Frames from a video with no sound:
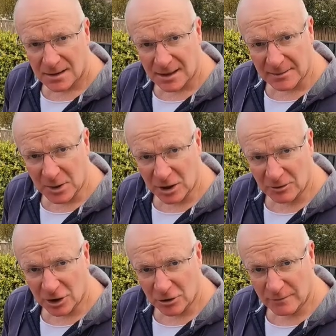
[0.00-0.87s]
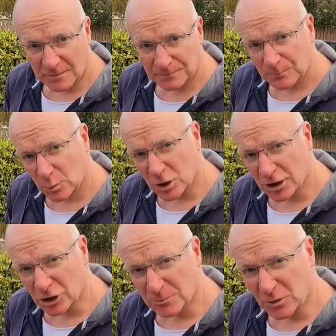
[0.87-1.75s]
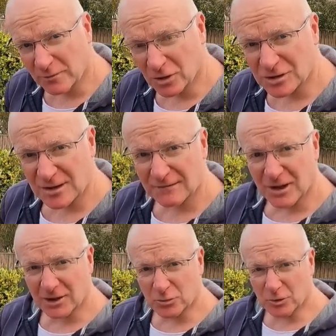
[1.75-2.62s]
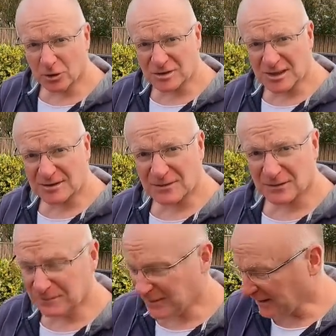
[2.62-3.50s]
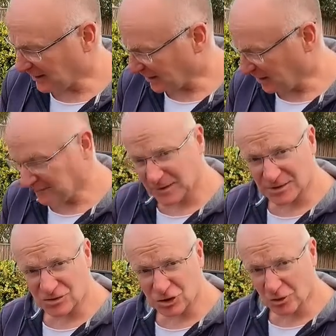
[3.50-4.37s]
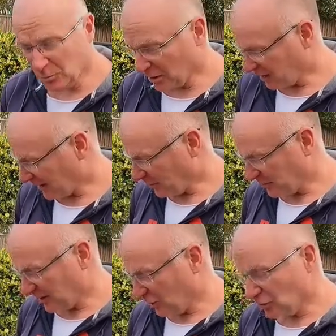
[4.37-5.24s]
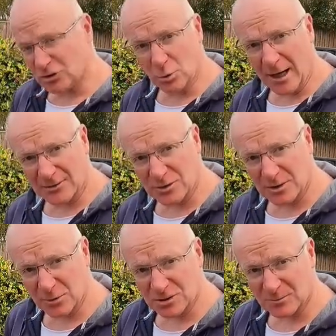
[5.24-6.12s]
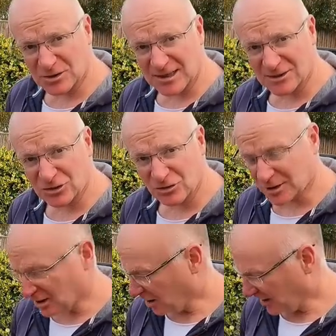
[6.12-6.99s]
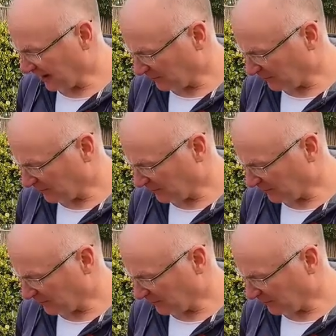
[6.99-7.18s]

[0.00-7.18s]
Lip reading: Clay barring over. We're going to move on to the final process of this job. We're going to get onto wax. We're going to put some protection on the car.